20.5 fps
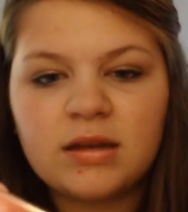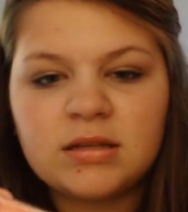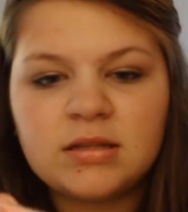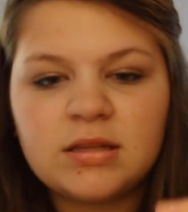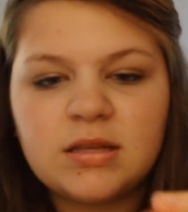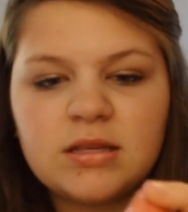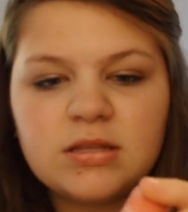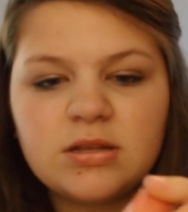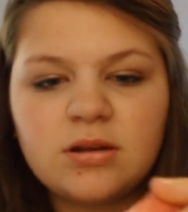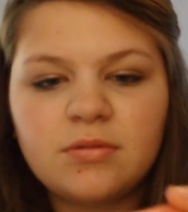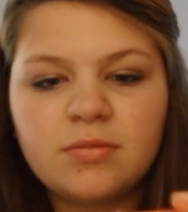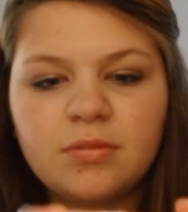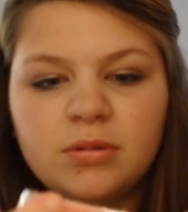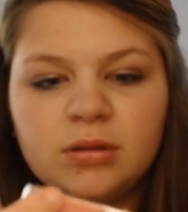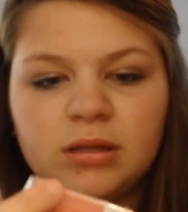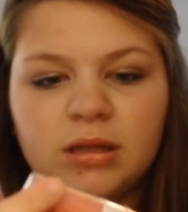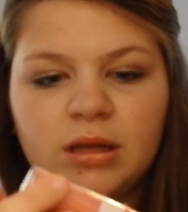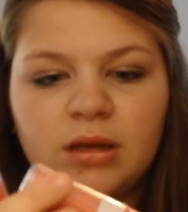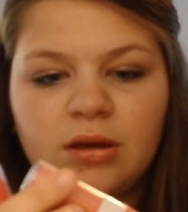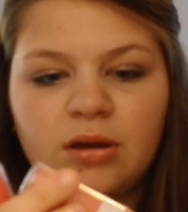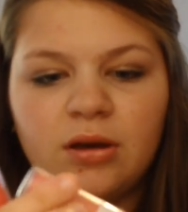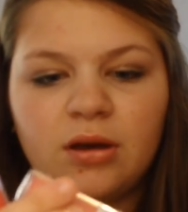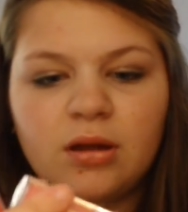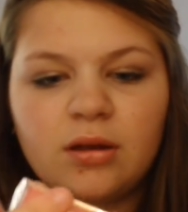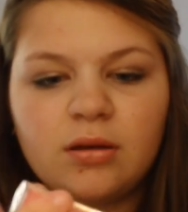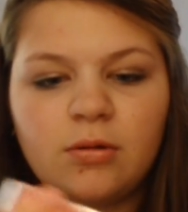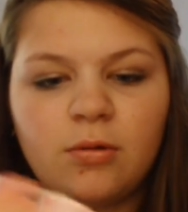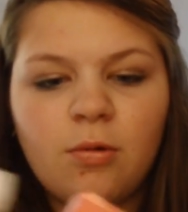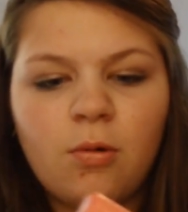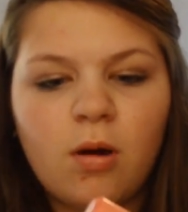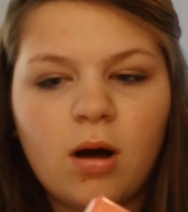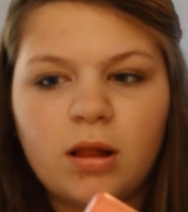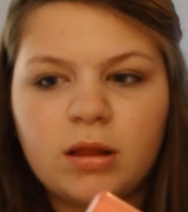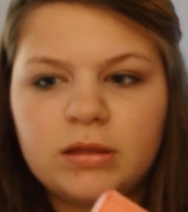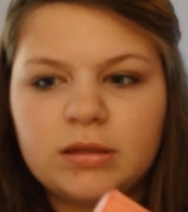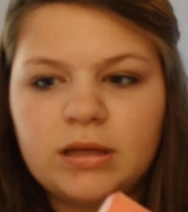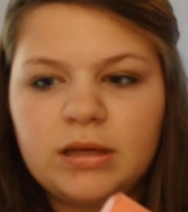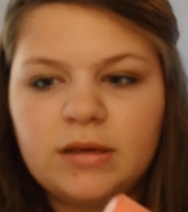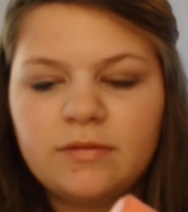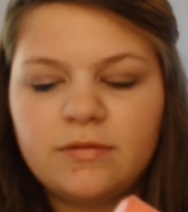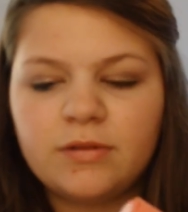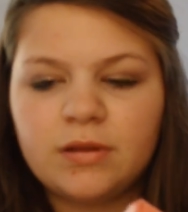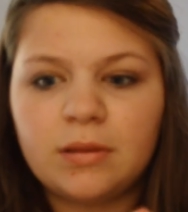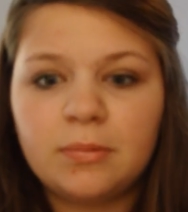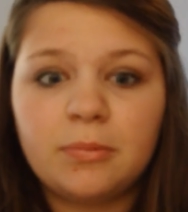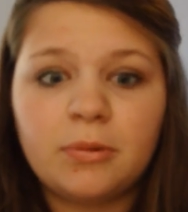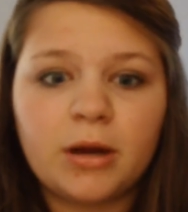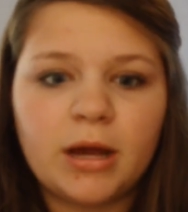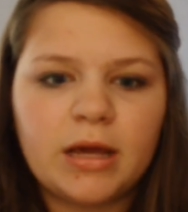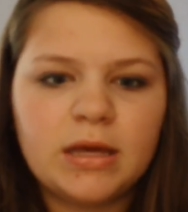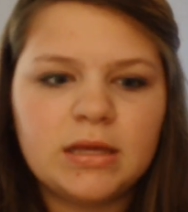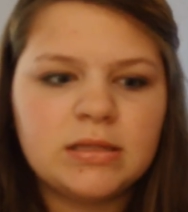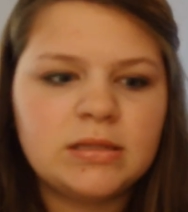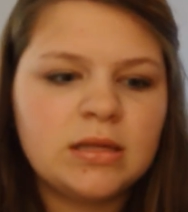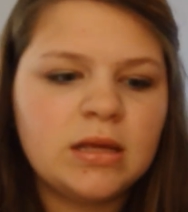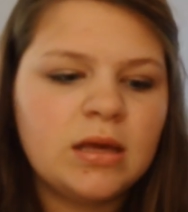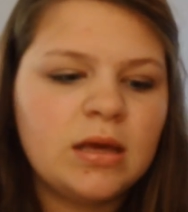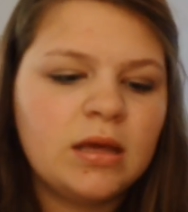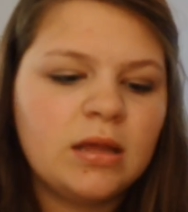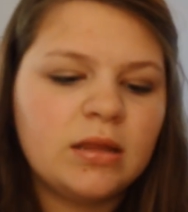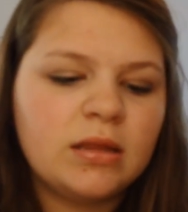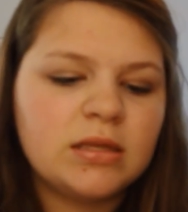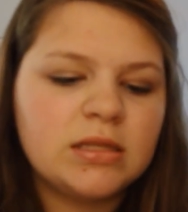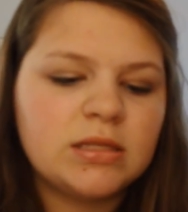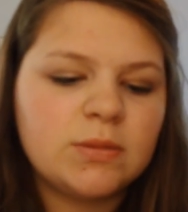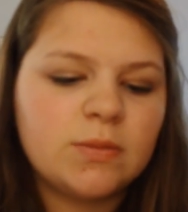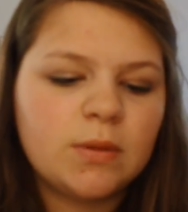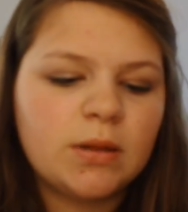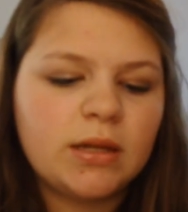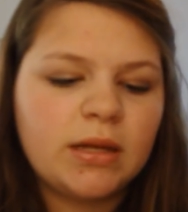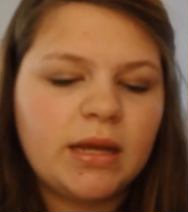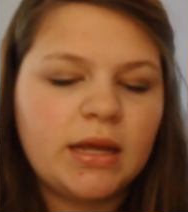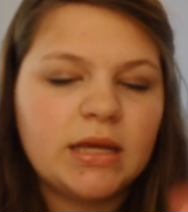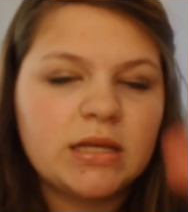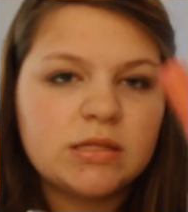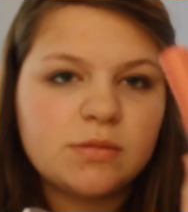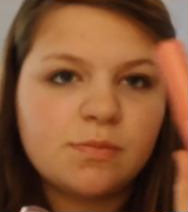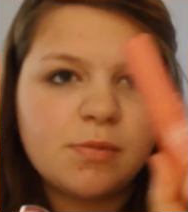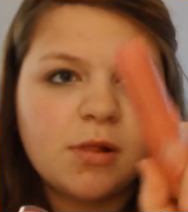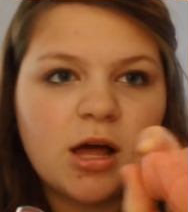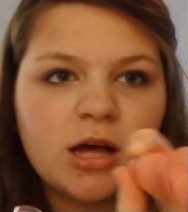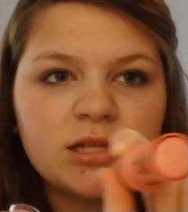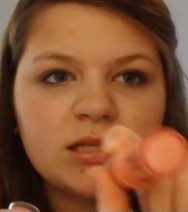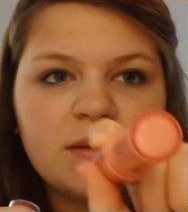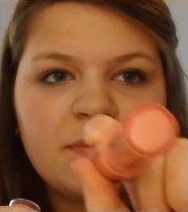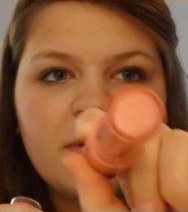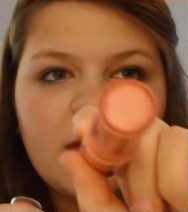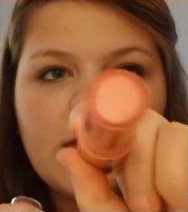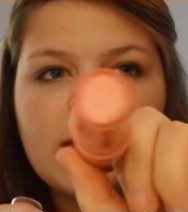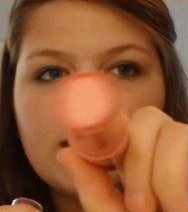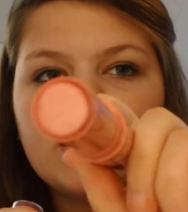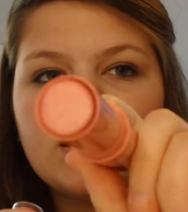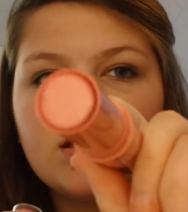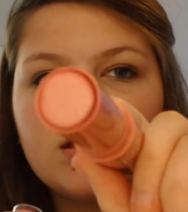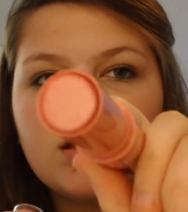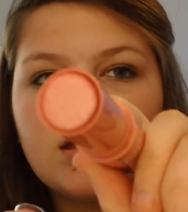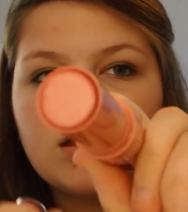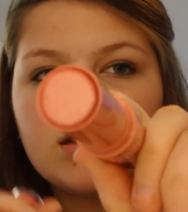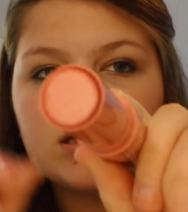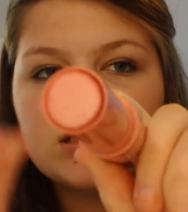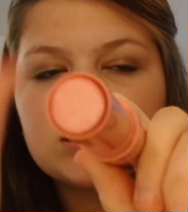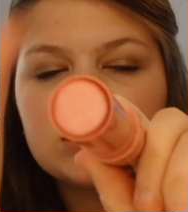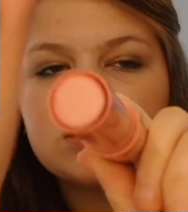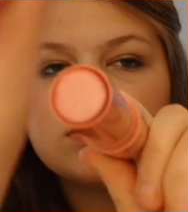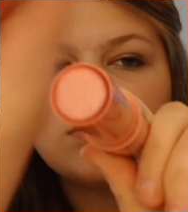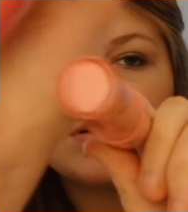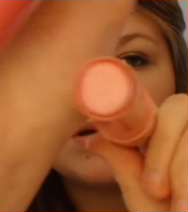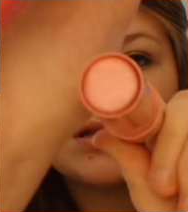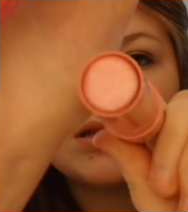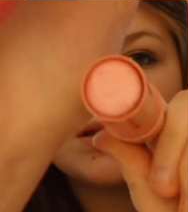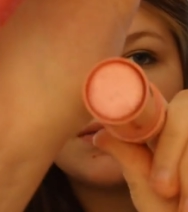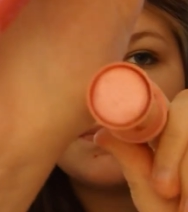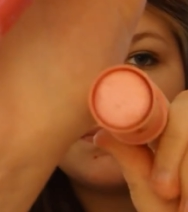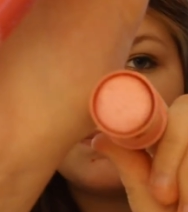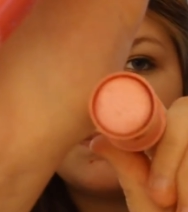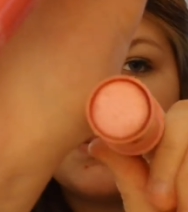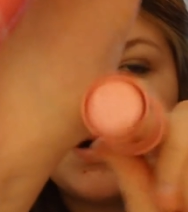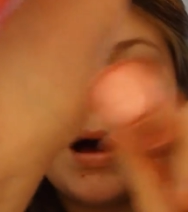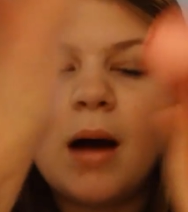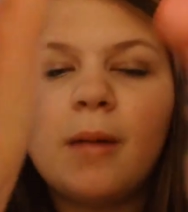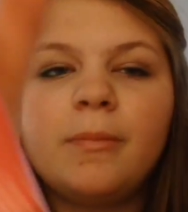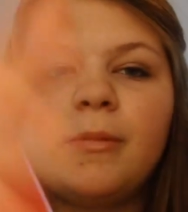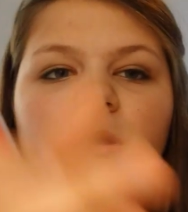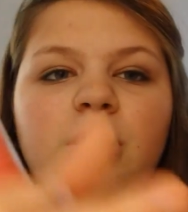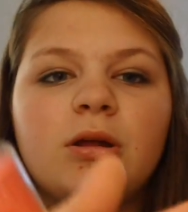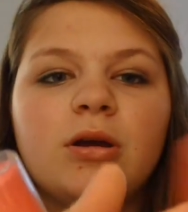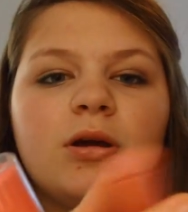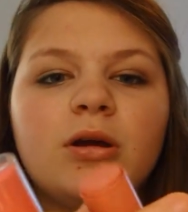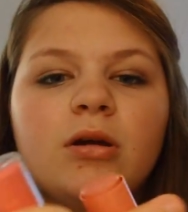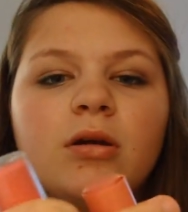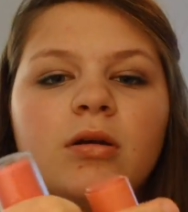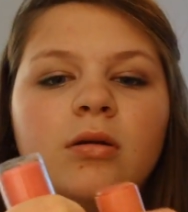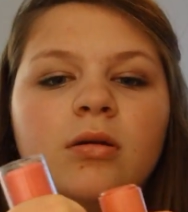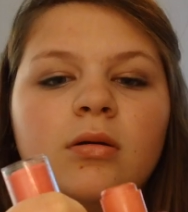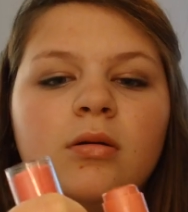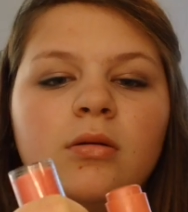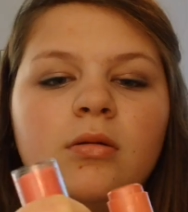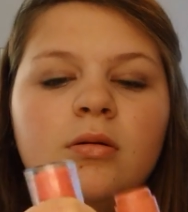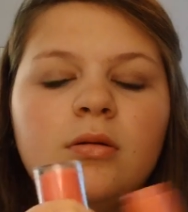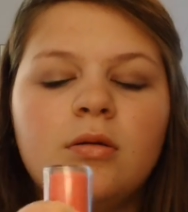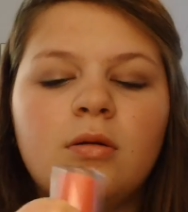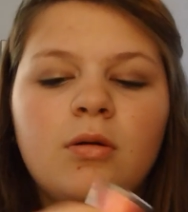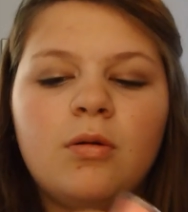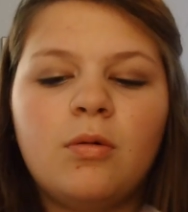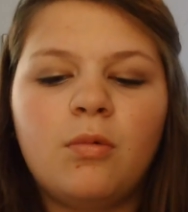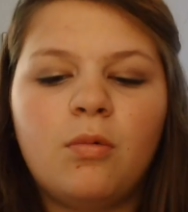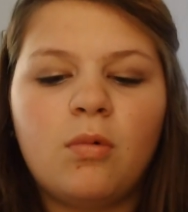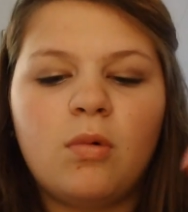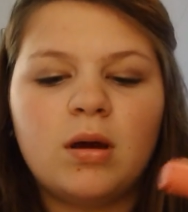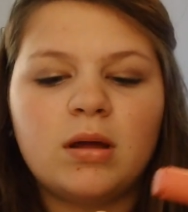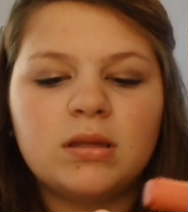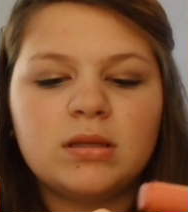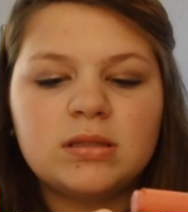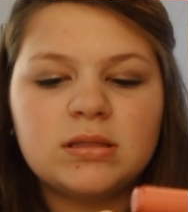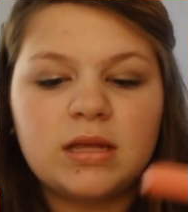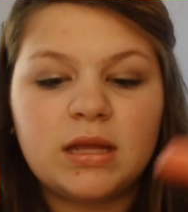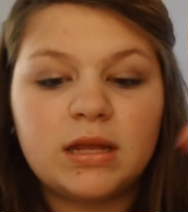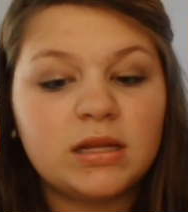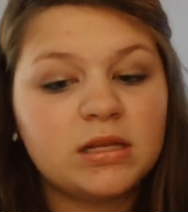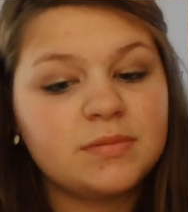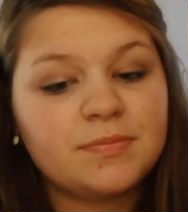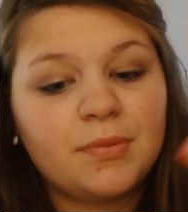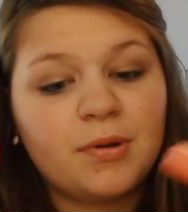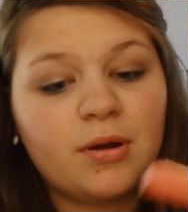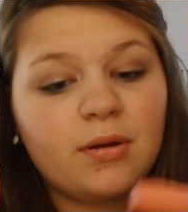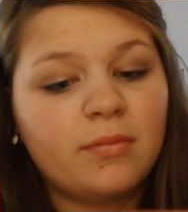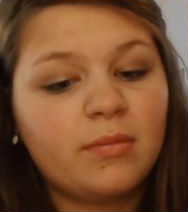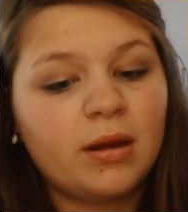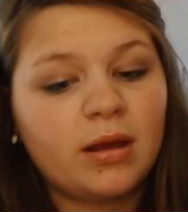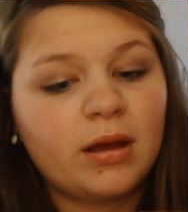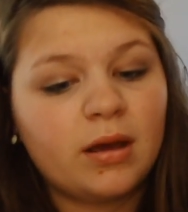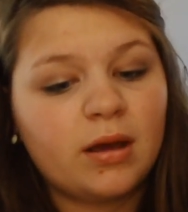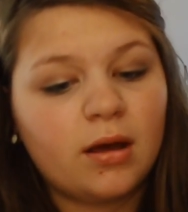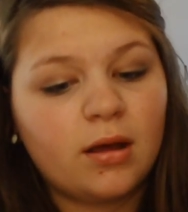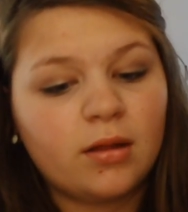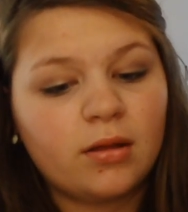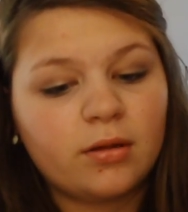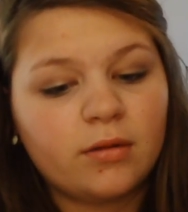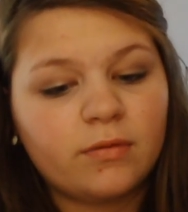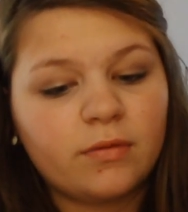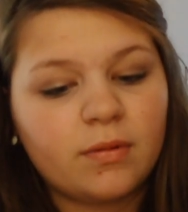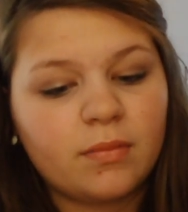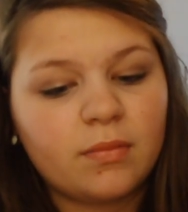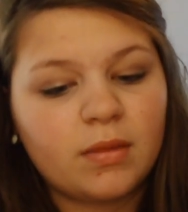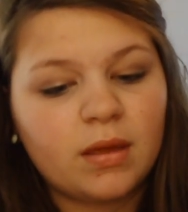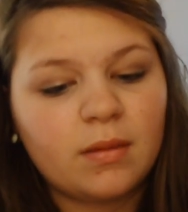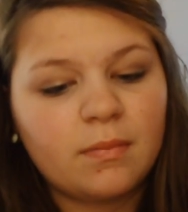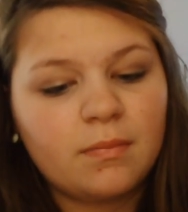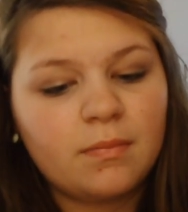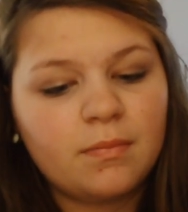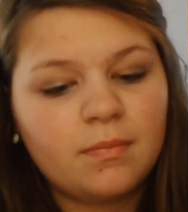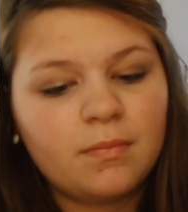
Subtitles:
these are really good quality for the price. This one is Plaza Pink, and this is one of the popular ones, and it's permanent color from them.